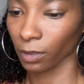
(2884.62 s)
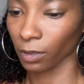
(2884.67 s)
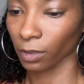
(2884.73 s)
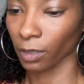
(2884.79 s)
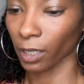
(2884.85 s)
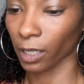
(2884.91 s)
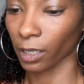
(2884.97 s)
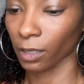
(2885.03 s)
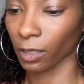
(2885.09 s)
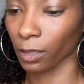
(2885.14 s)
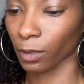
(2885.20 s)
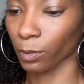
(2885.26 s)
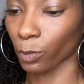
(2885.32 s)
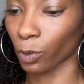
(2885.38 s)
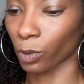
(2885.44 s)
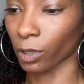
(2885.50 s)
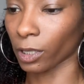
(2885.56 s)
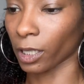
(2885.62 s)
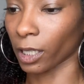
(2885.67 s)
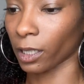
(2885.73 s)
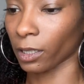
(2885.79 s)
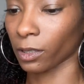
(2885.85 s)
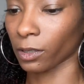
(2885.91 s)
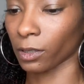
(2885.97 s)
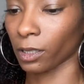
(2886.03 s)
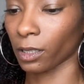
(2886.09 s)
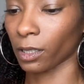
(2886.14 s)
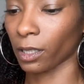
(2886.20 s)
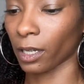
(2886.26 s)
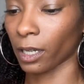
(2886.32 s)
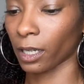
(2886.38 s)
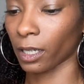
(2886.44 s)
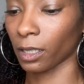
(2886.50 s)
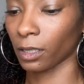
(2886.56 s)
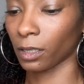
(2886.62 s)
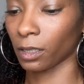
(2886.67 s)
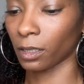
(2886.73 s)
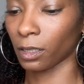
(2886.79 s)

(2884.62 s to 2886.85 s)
and add some more yellow to that.